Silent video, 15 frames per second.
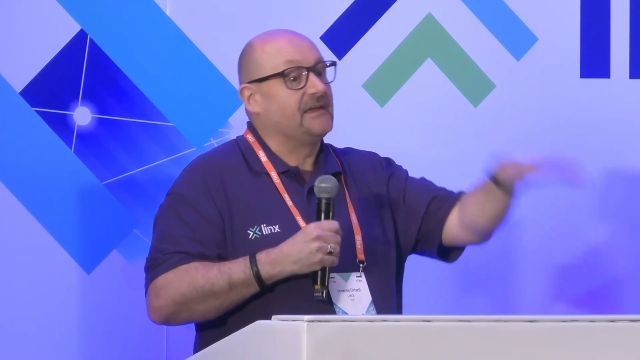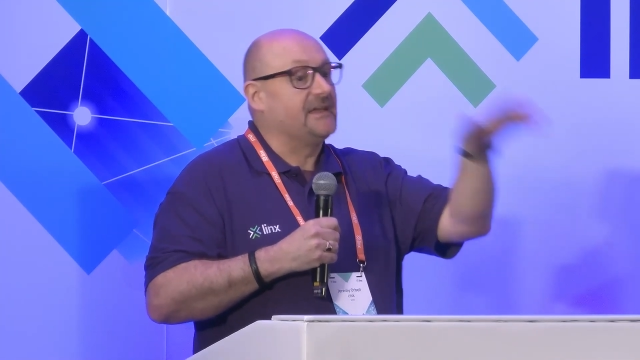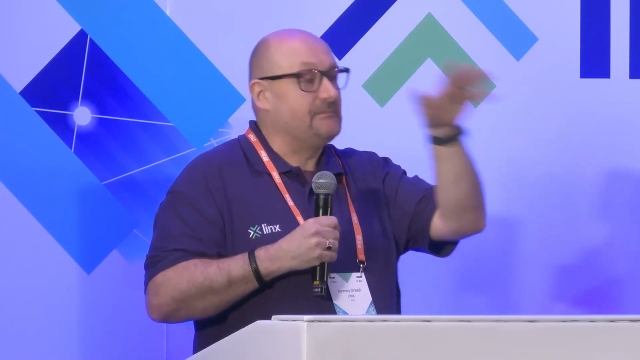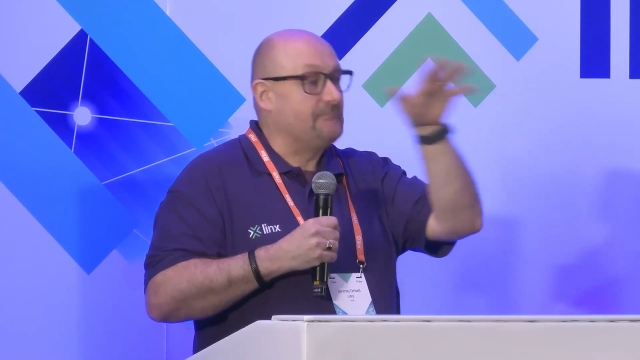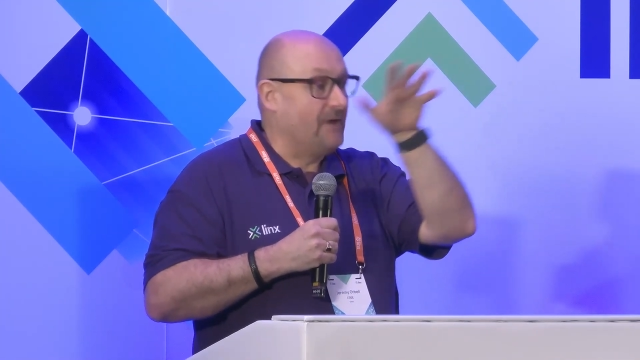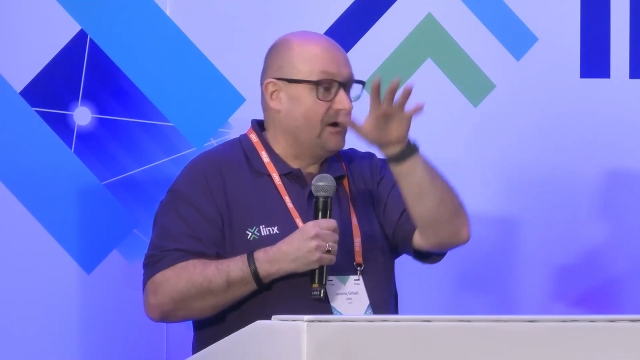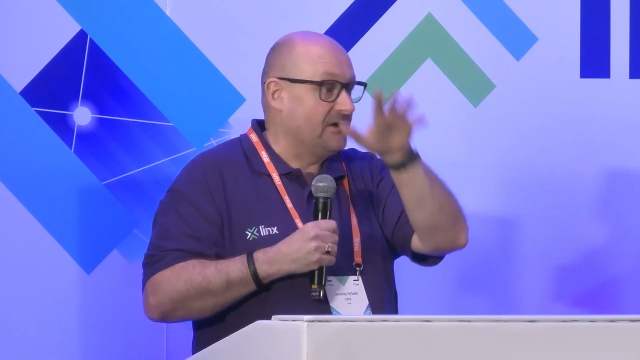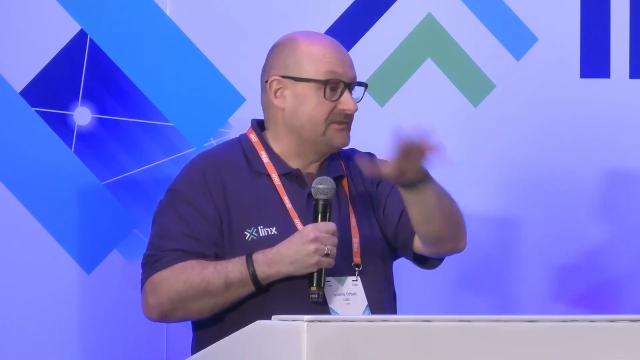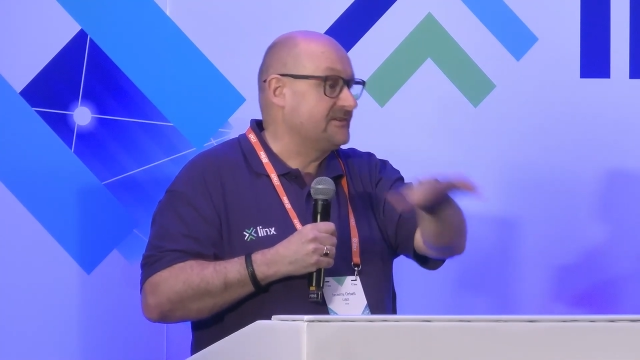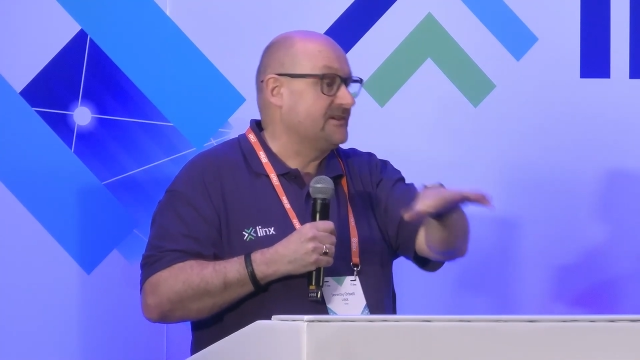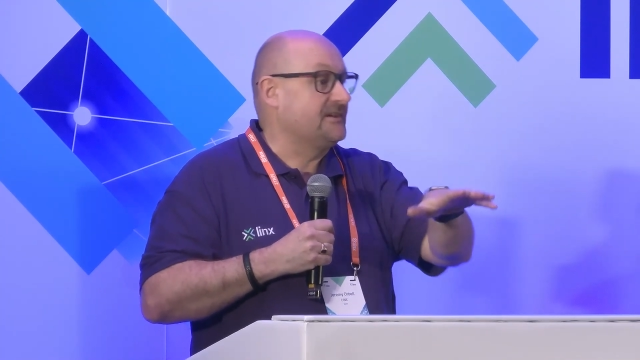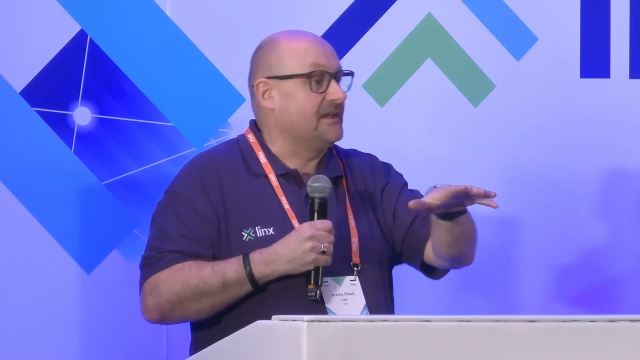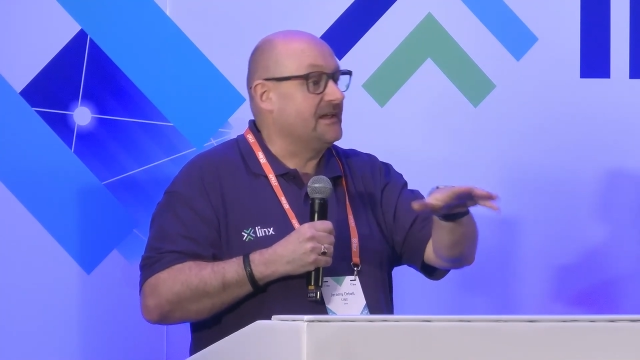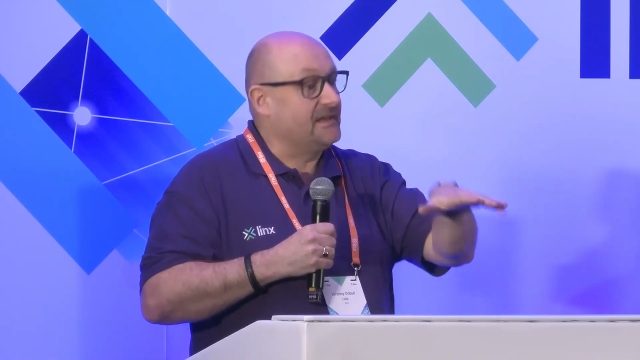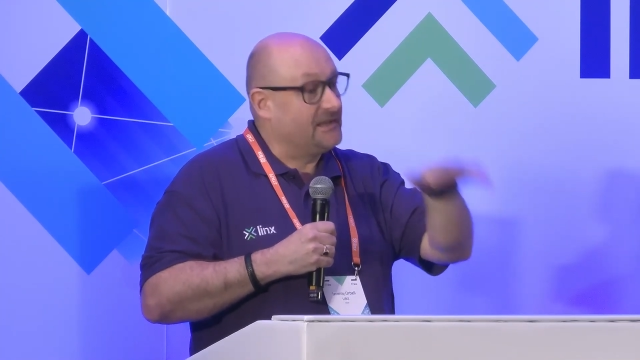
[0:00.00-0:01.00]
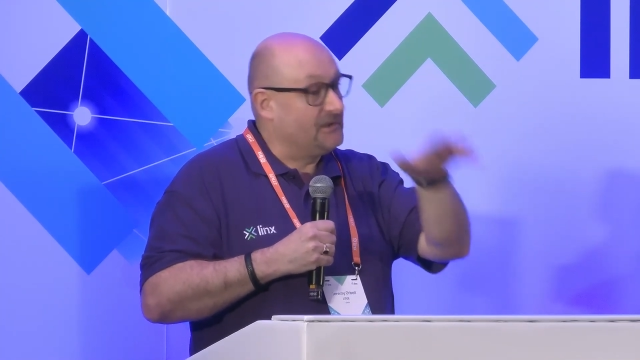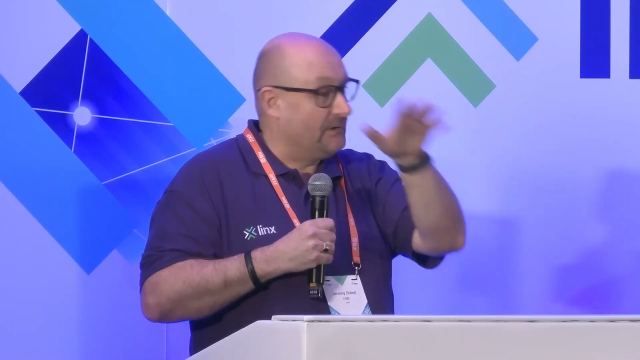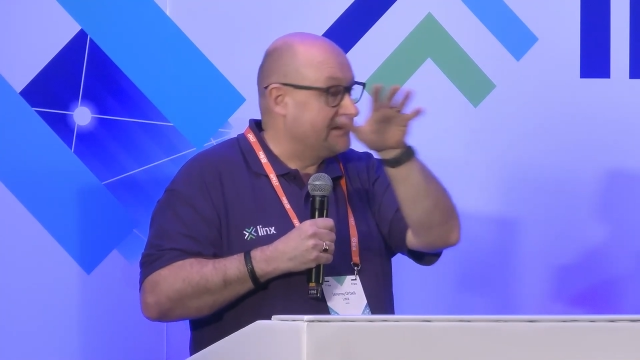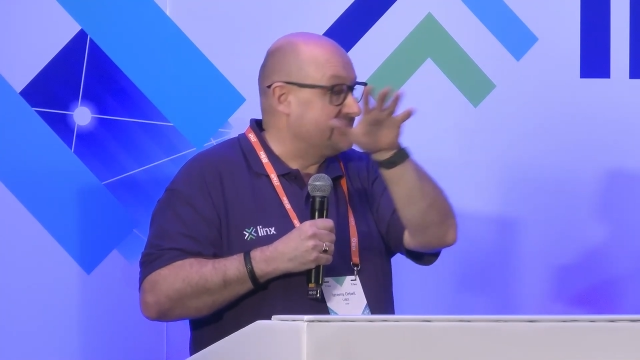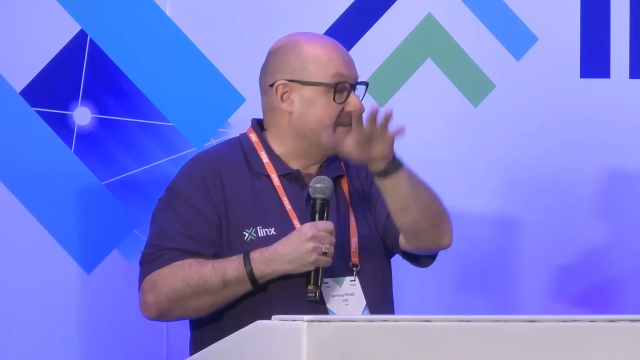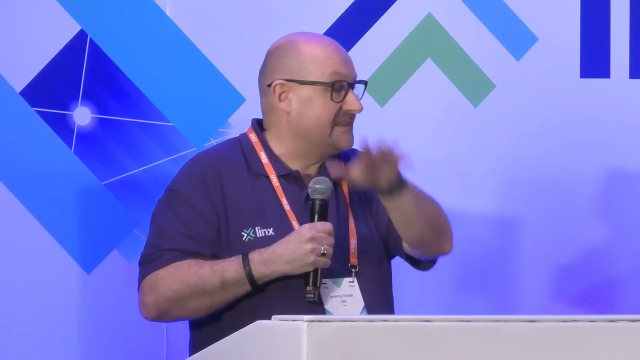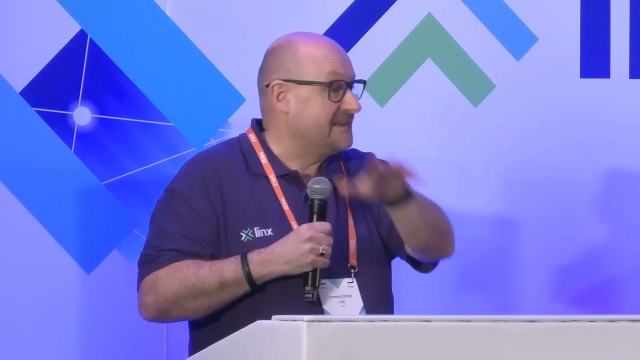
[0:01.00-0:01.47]
He mastered it. He
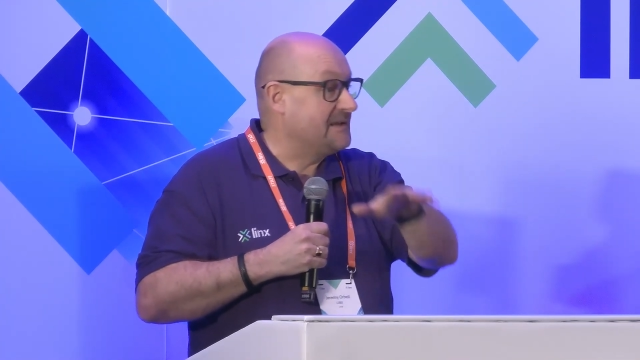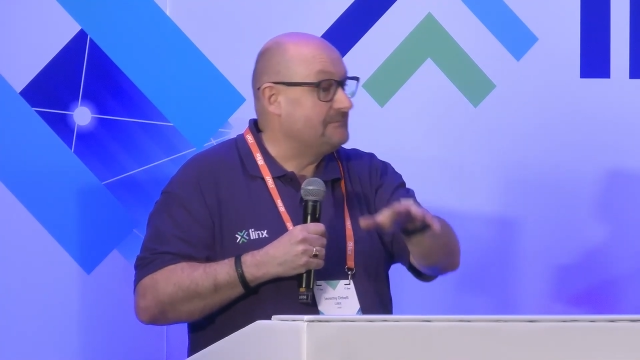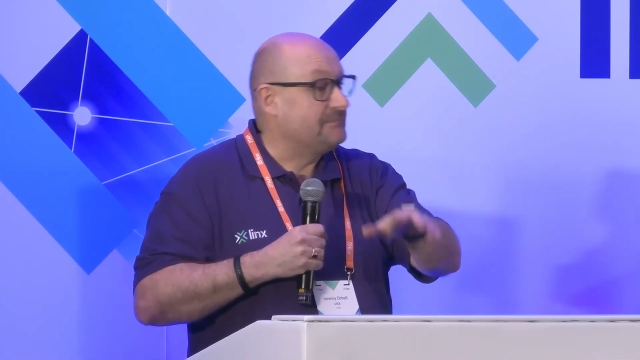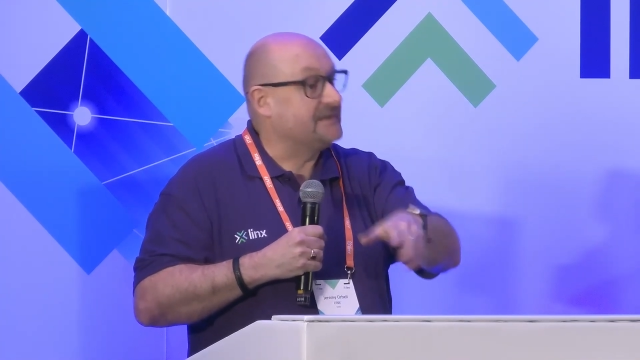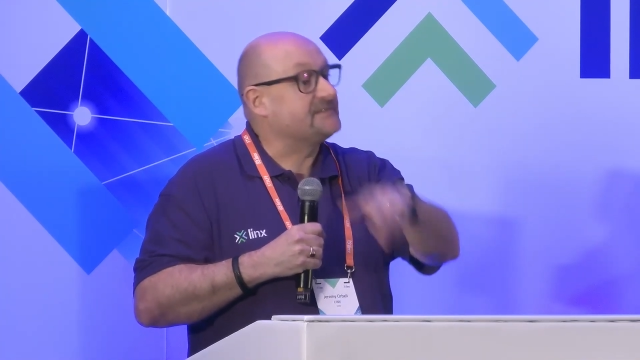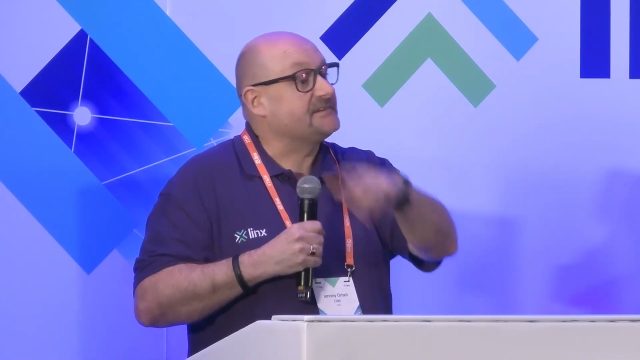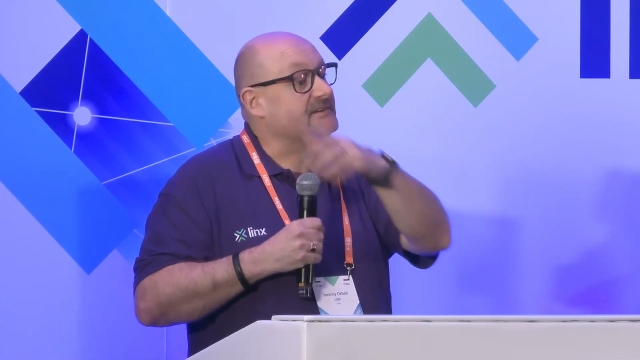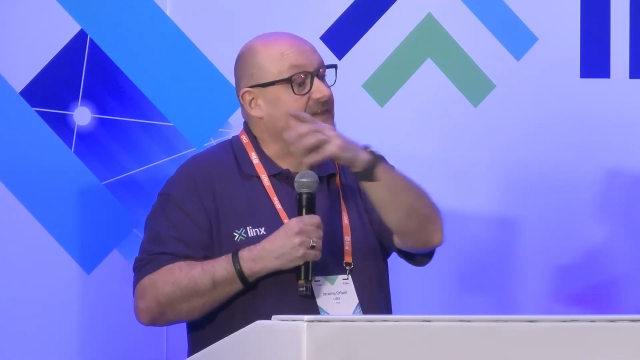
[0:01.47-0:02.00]
went to the Olympics,